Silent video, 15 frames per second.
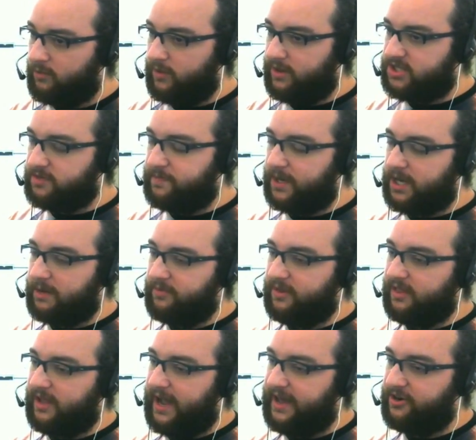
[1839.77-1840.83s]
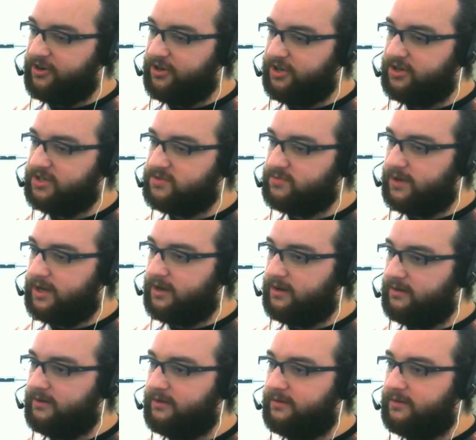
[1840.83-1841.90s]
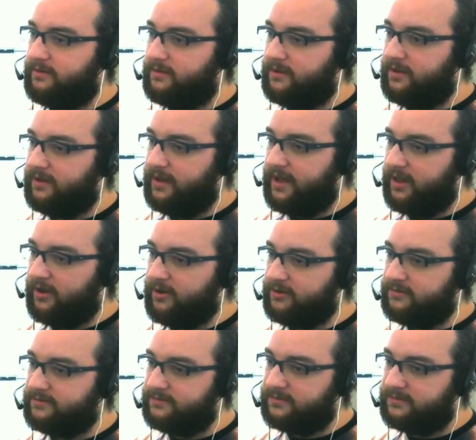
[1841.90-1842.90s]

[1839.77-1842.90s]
We need to pick up the lighter here as well. Hello.